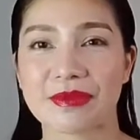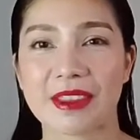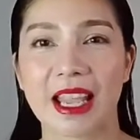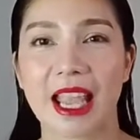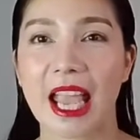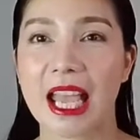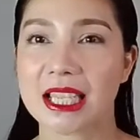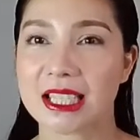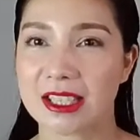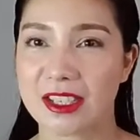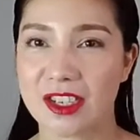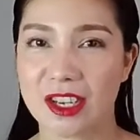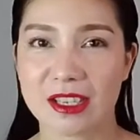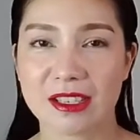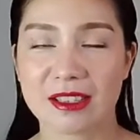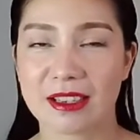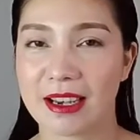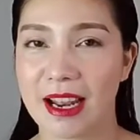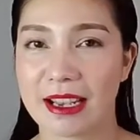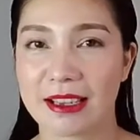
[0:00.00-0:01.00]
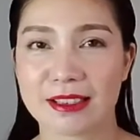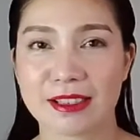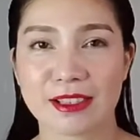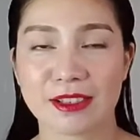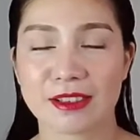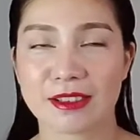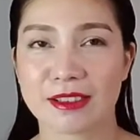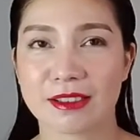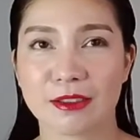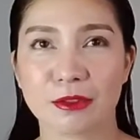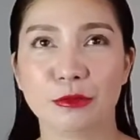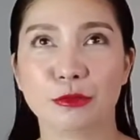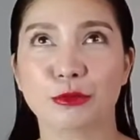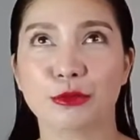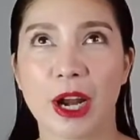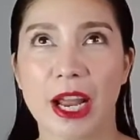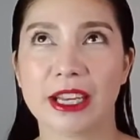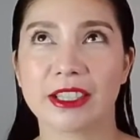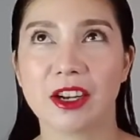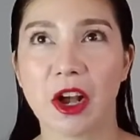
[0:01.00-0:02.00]
It's just a nice
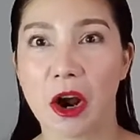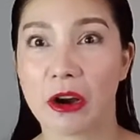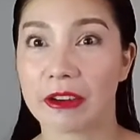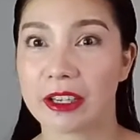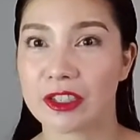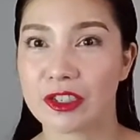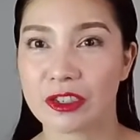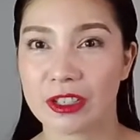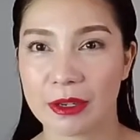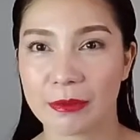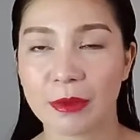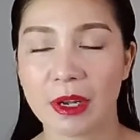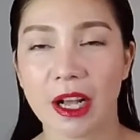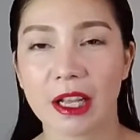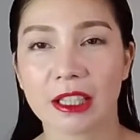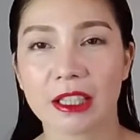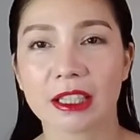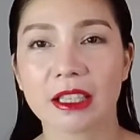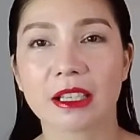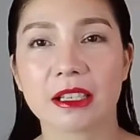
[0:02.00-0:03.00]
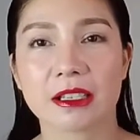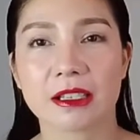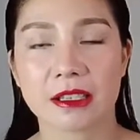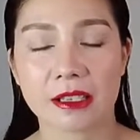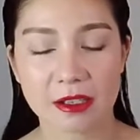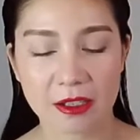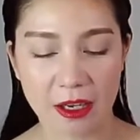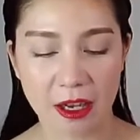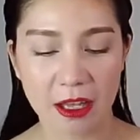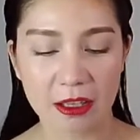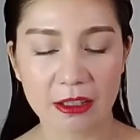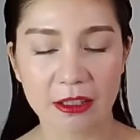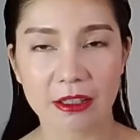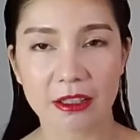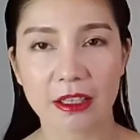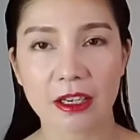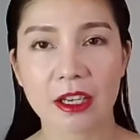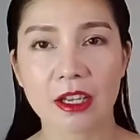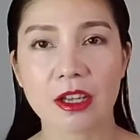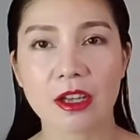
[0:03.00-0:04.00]
red orange lip color because this
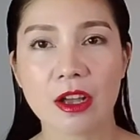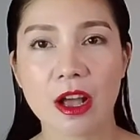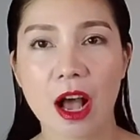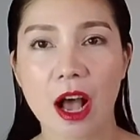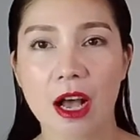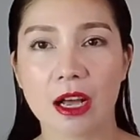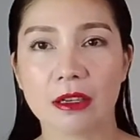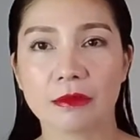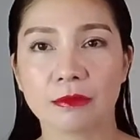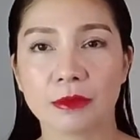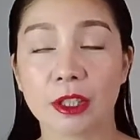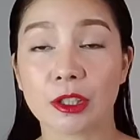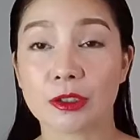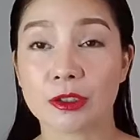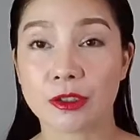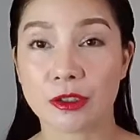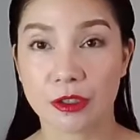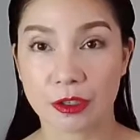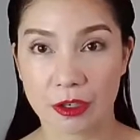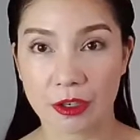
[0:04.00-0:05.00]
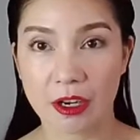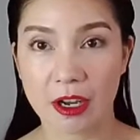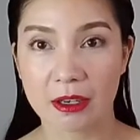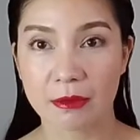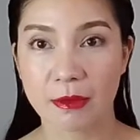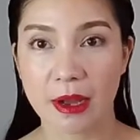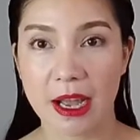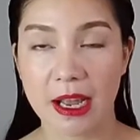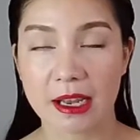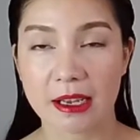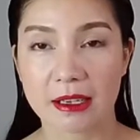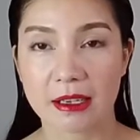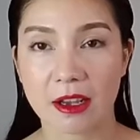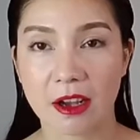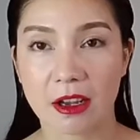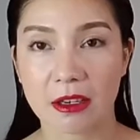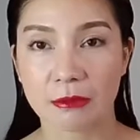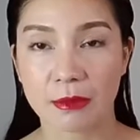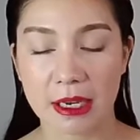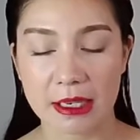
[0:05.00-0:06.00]
color looks good on
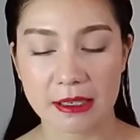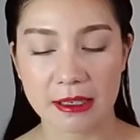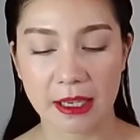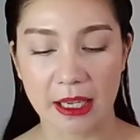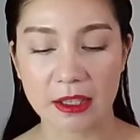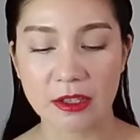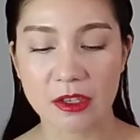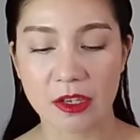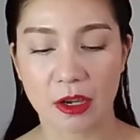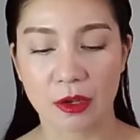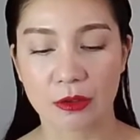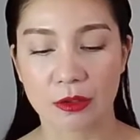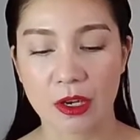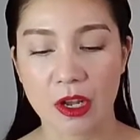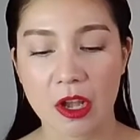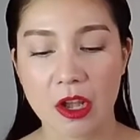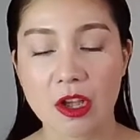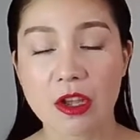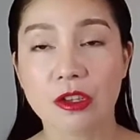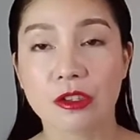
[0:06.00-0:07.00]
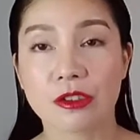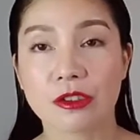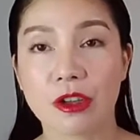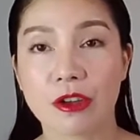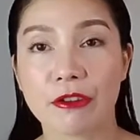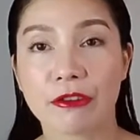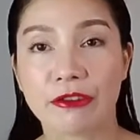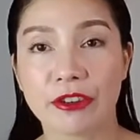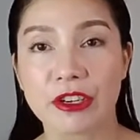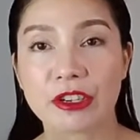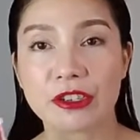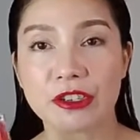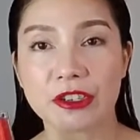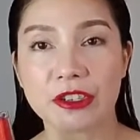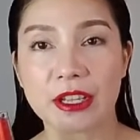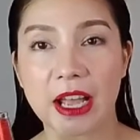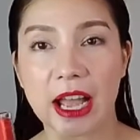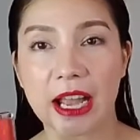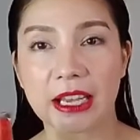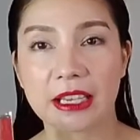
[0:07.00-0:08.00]
my skin tone. So
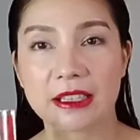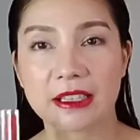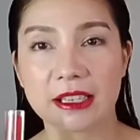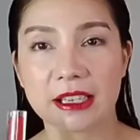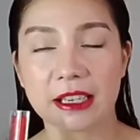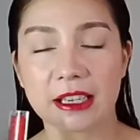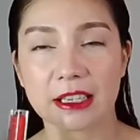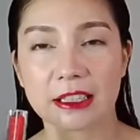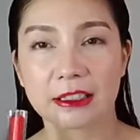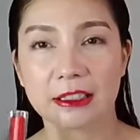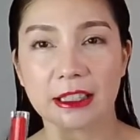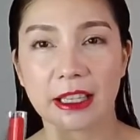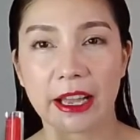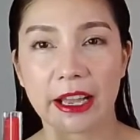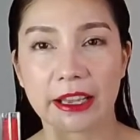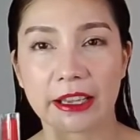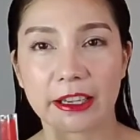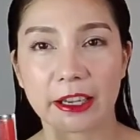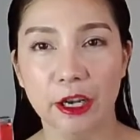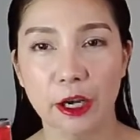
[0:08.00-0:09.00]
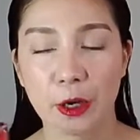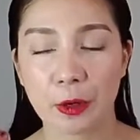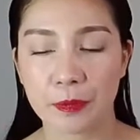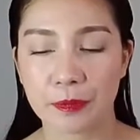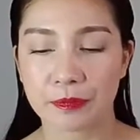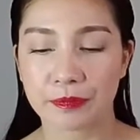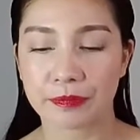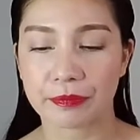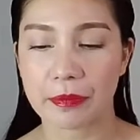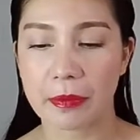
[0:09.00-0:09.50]
first I did like an